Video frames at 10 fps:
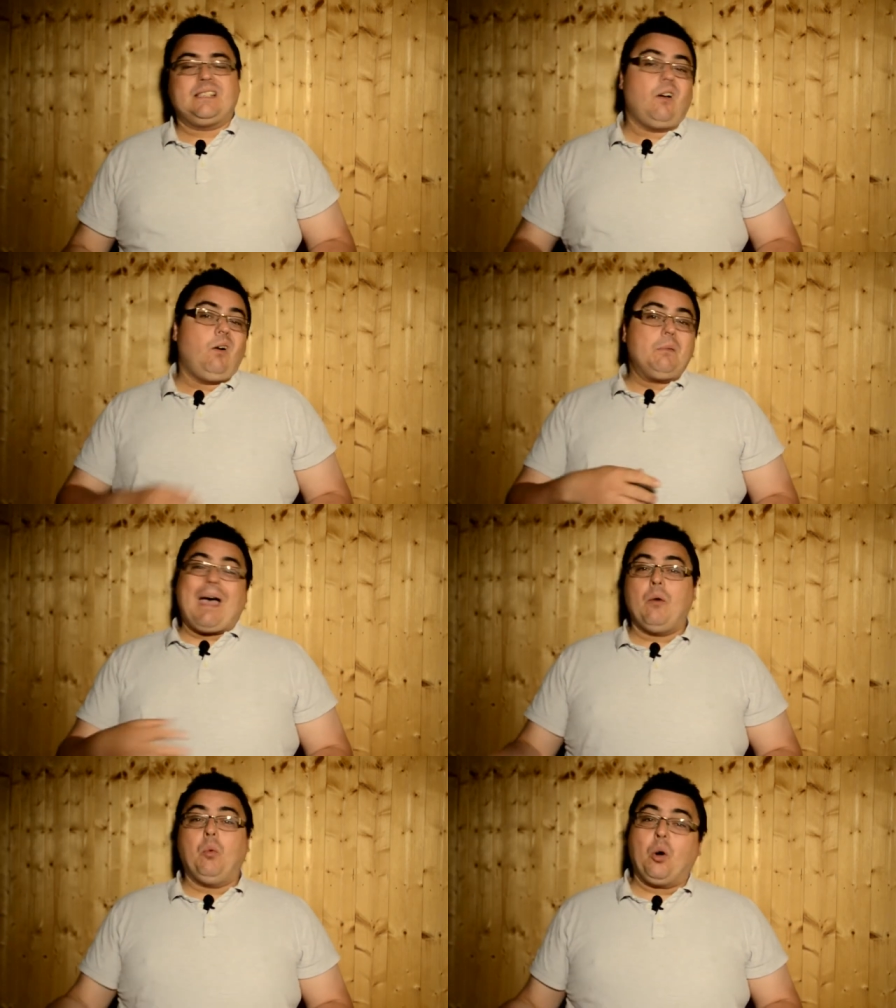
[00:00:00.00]
It's all
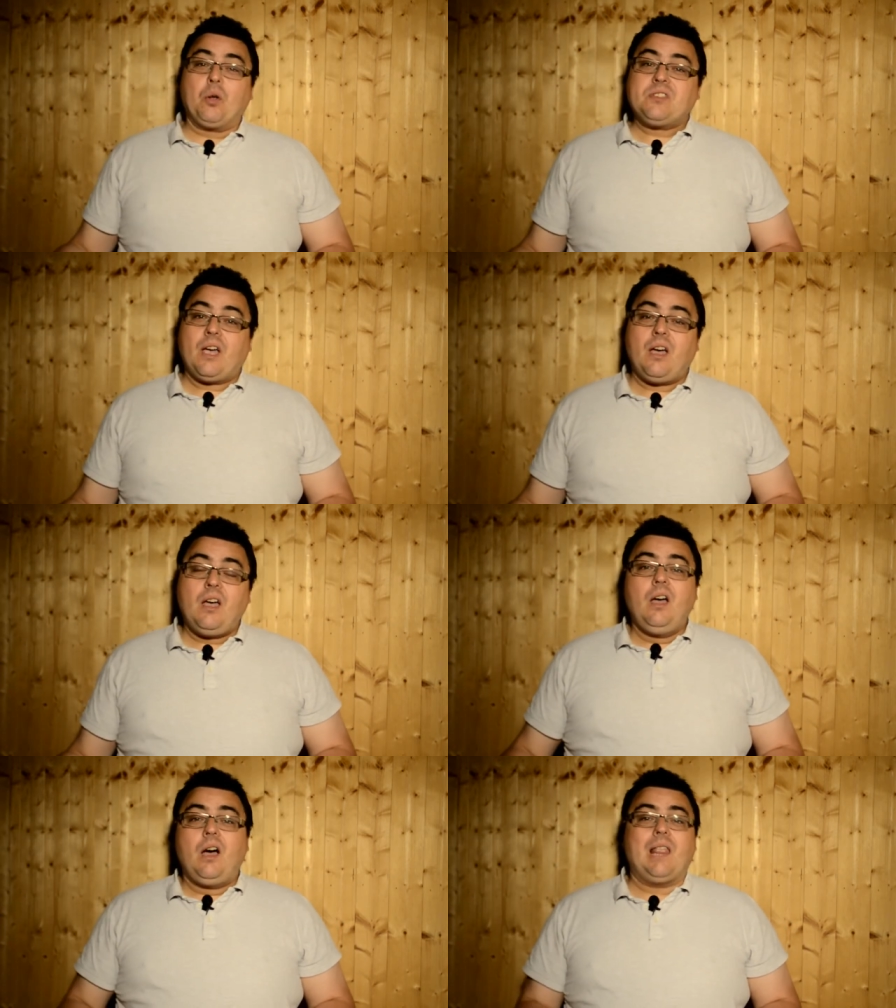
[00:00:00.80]
about water
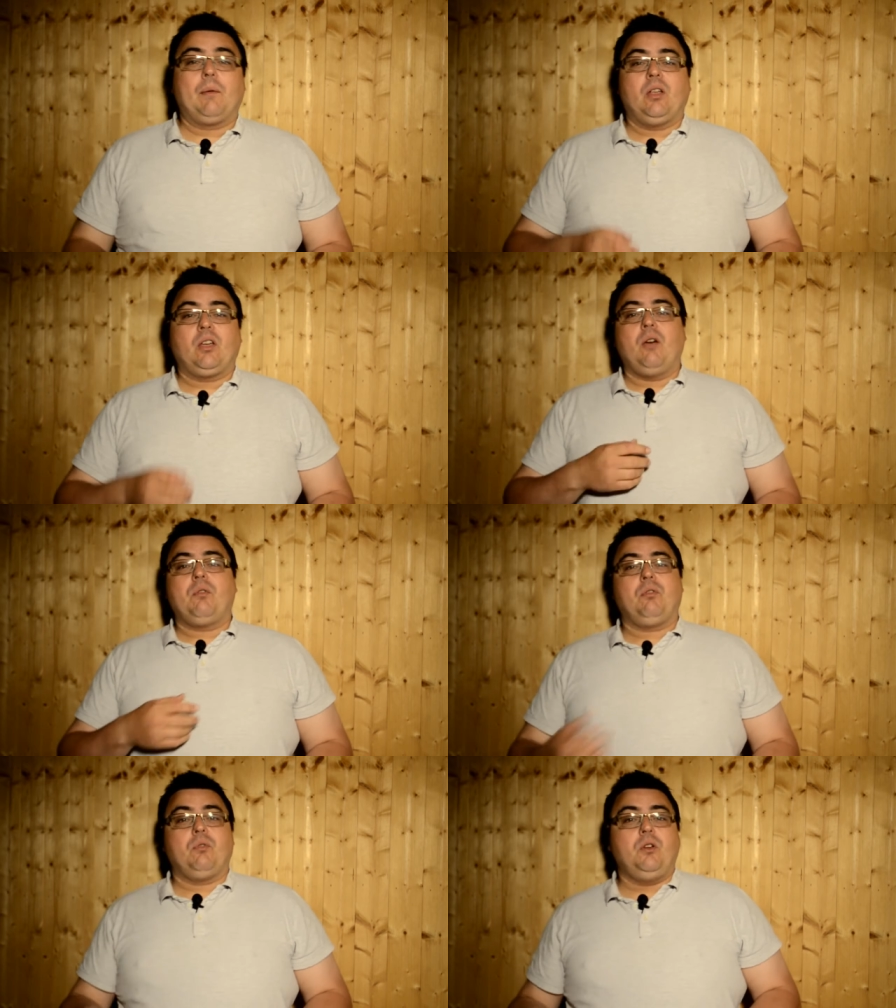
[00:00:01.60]
and I'm going to go
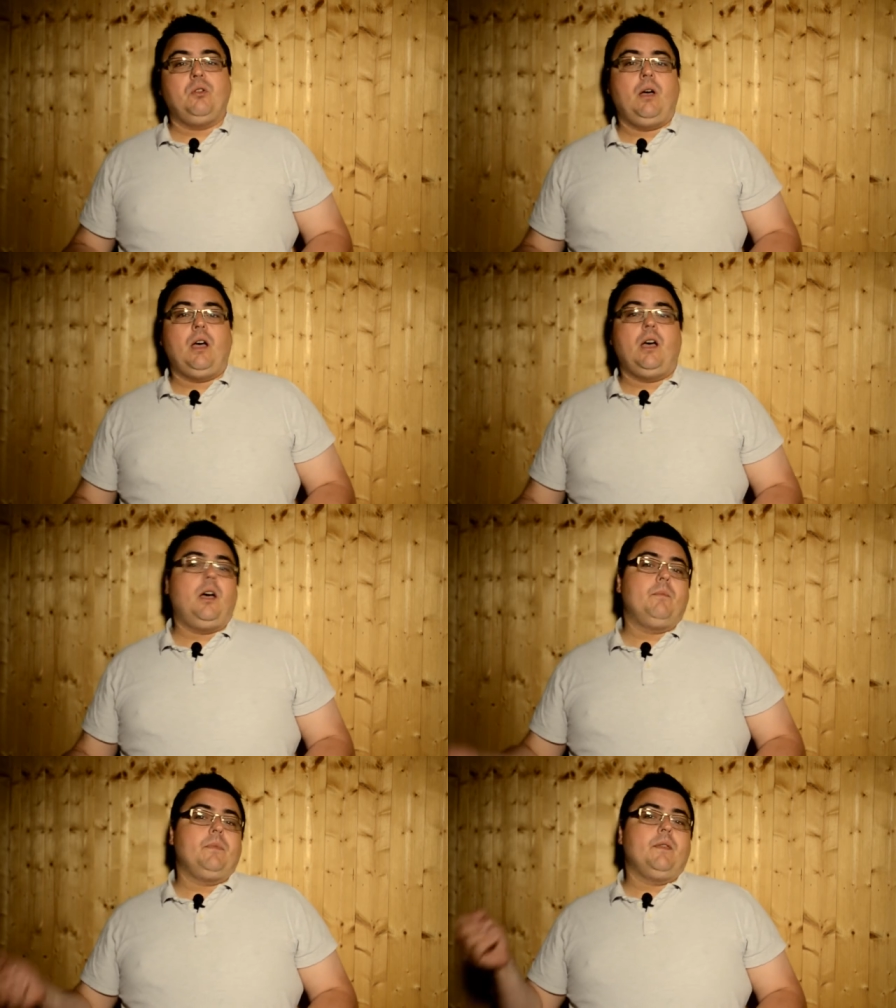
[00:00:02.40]
through
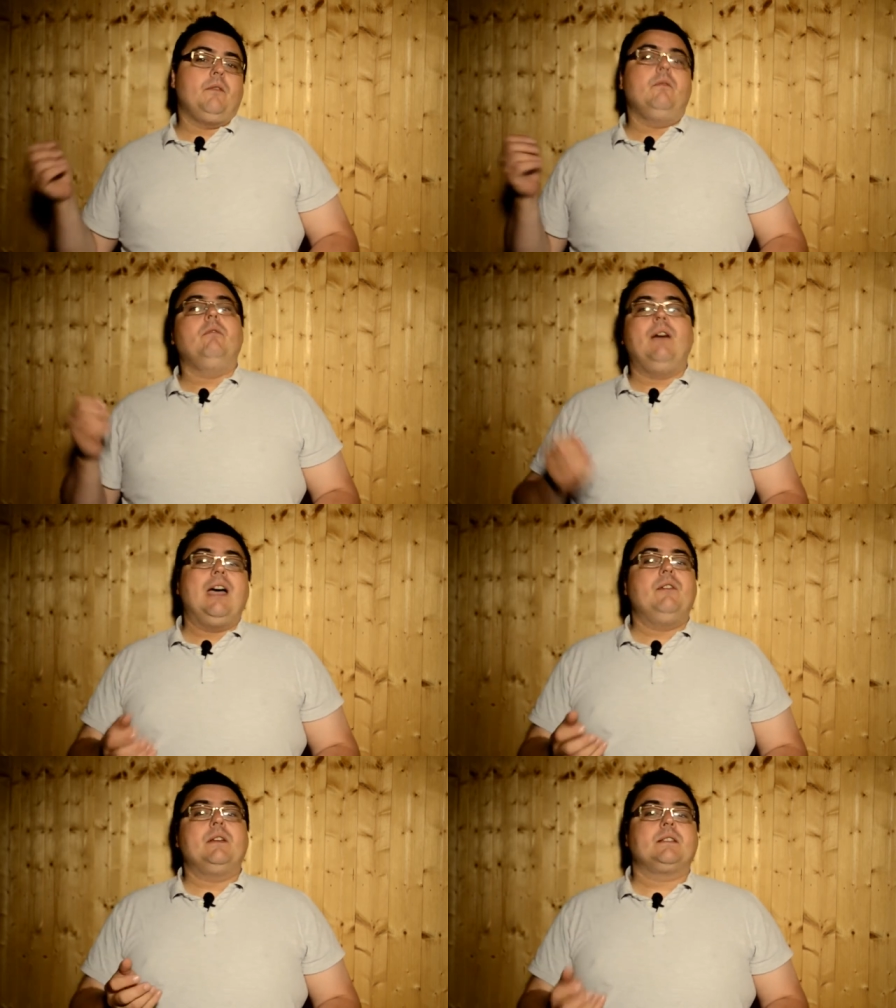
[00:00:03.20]
um,
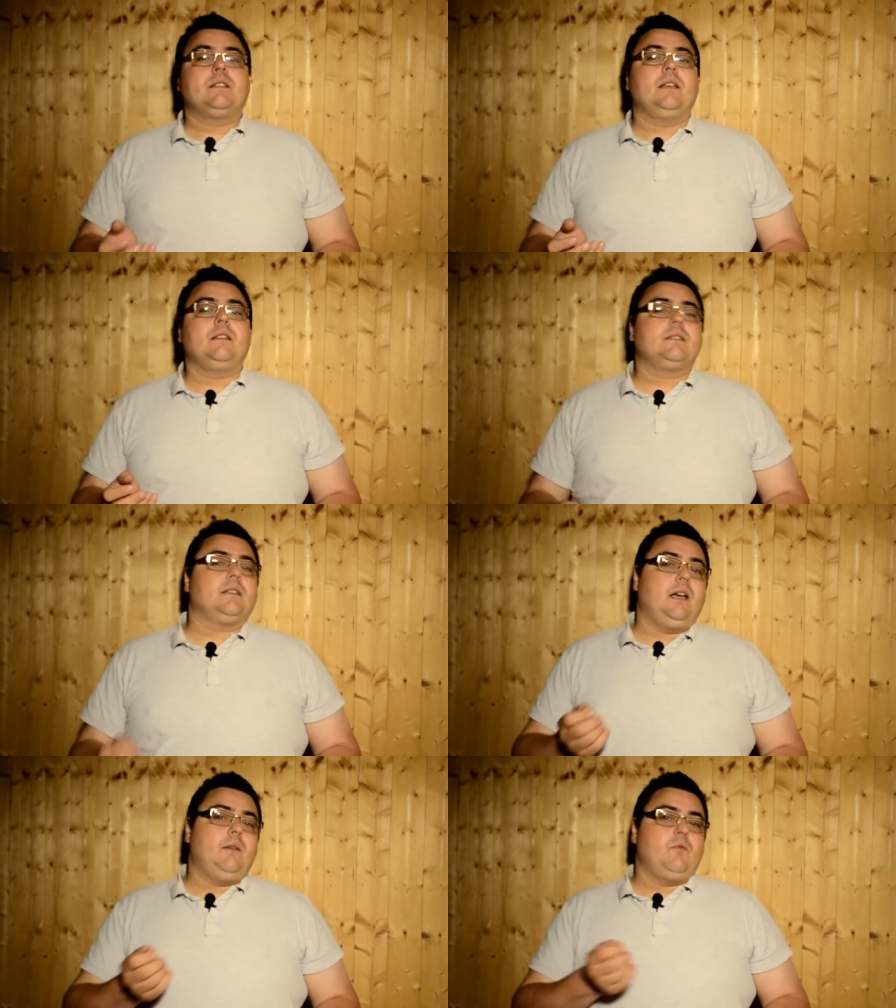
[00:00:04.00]
various things
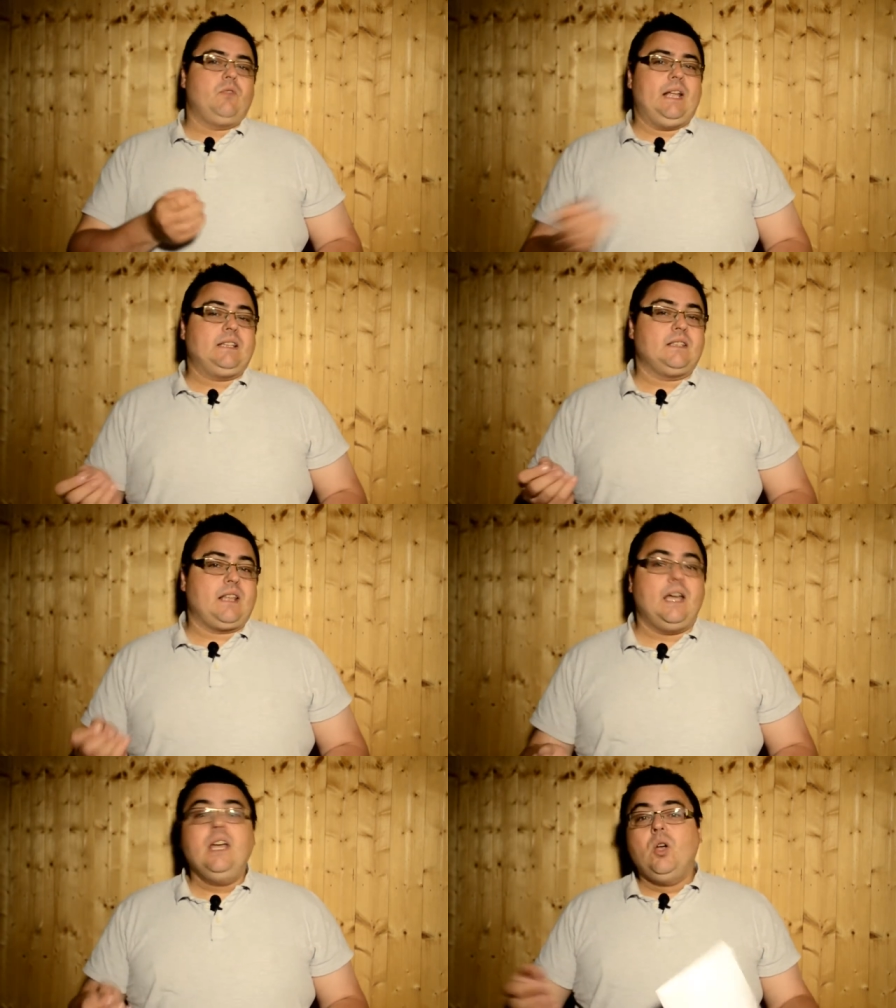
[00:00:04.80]
um, related to
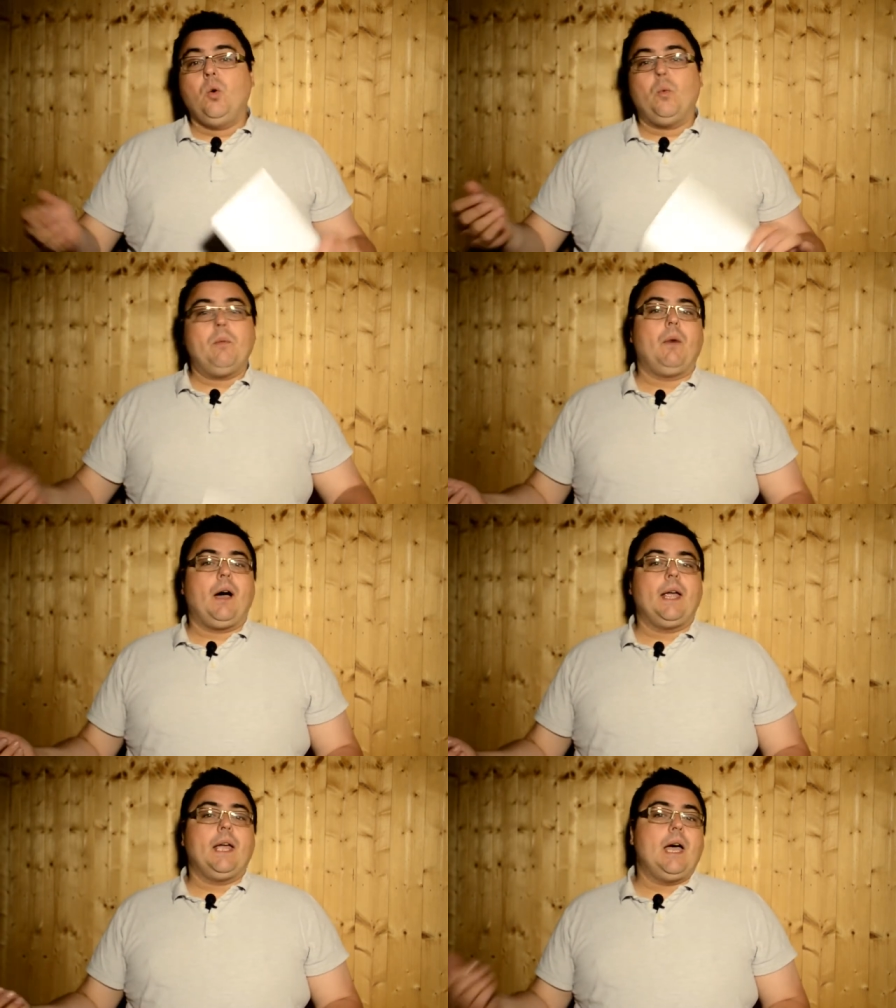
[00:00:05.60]
that with
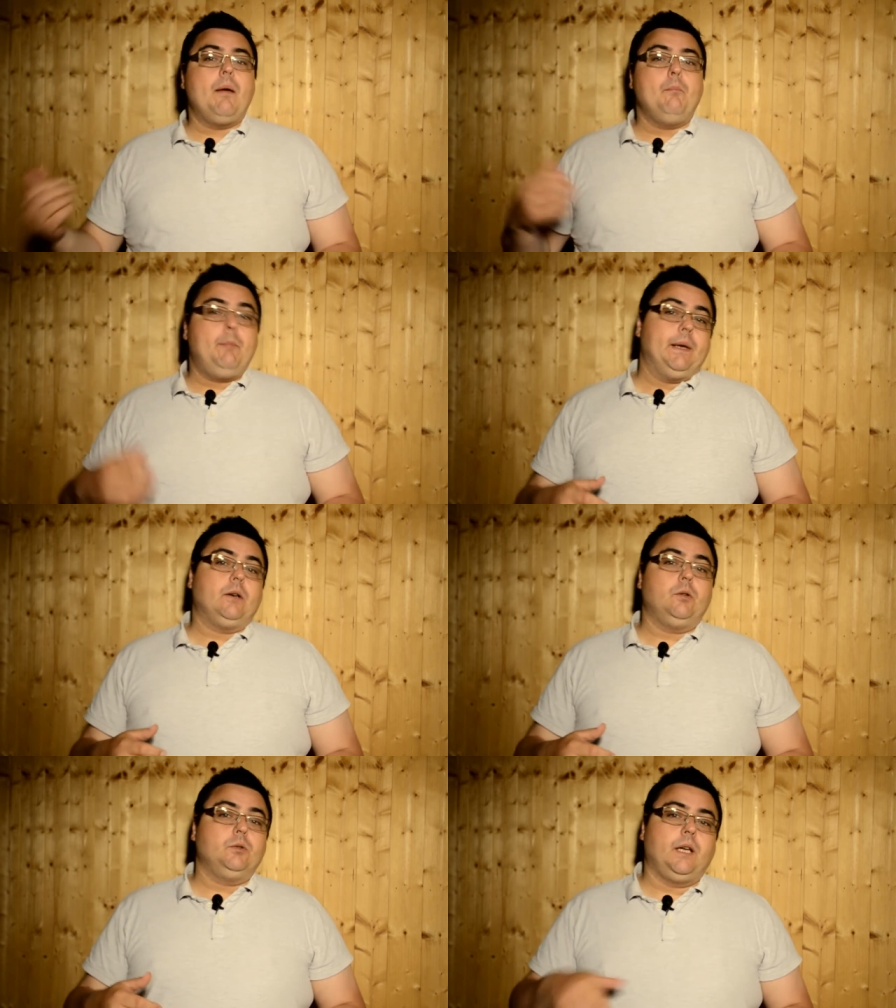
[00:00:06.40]
my uh,
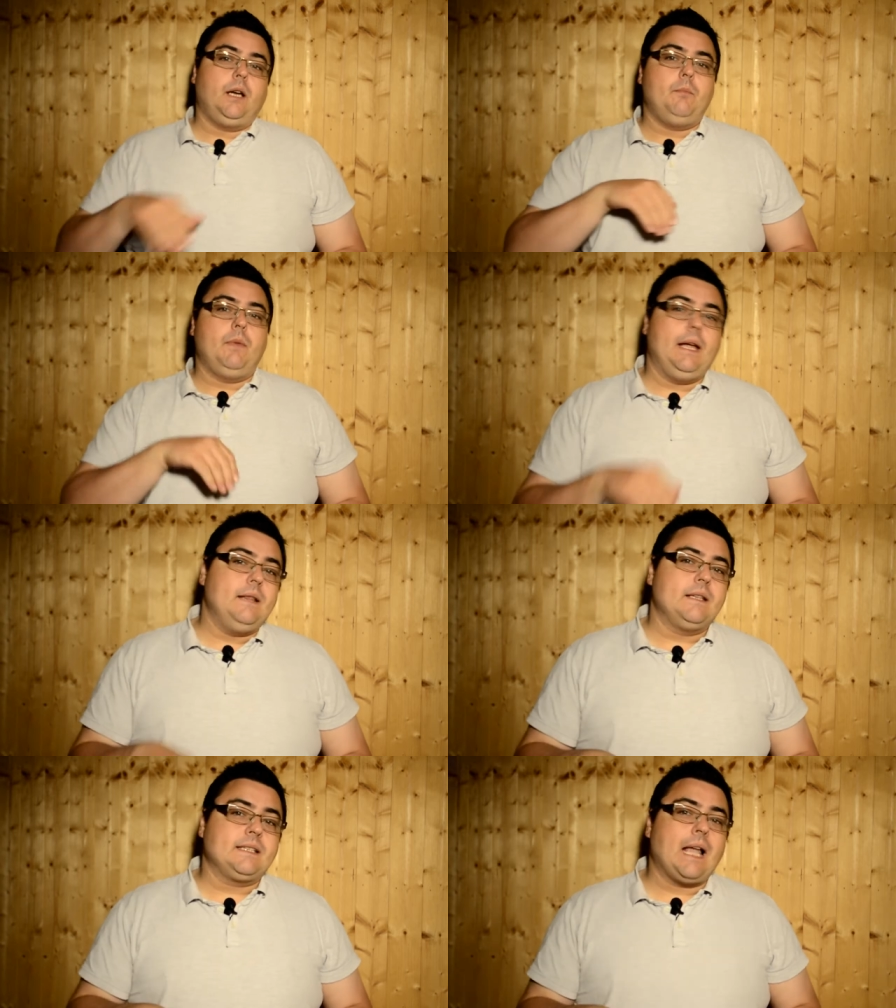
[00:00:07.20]
build um,
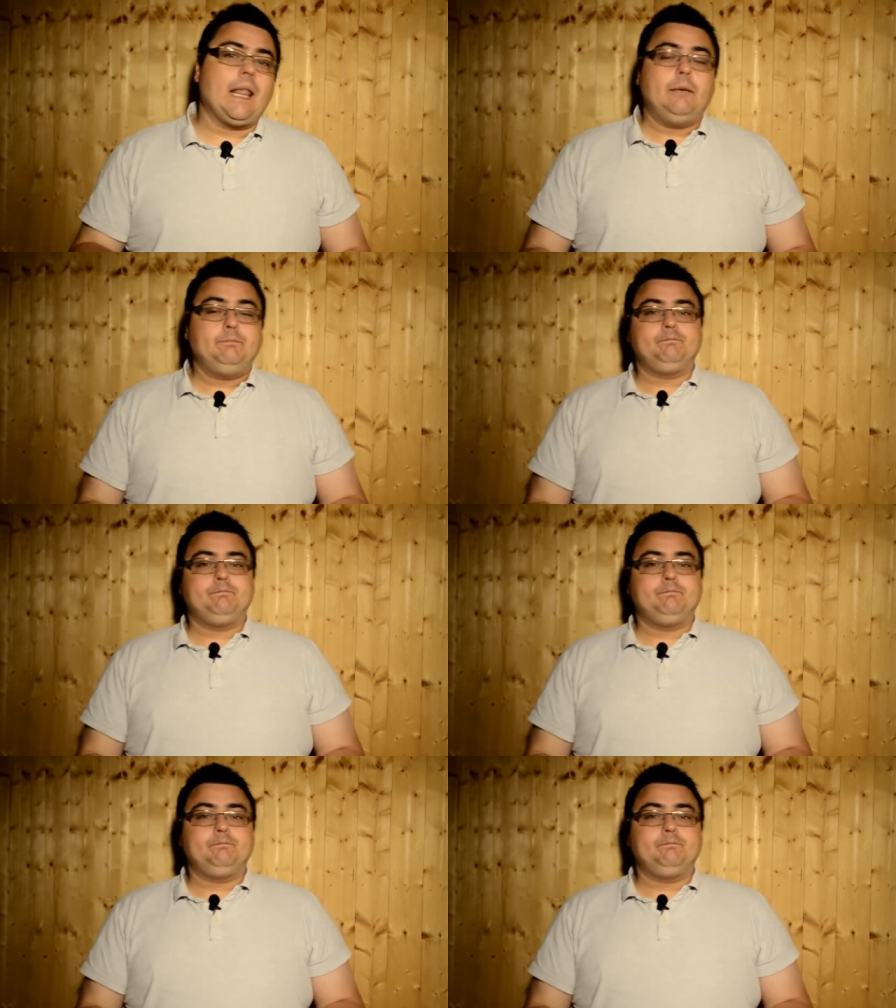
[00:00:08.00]
in the cellar.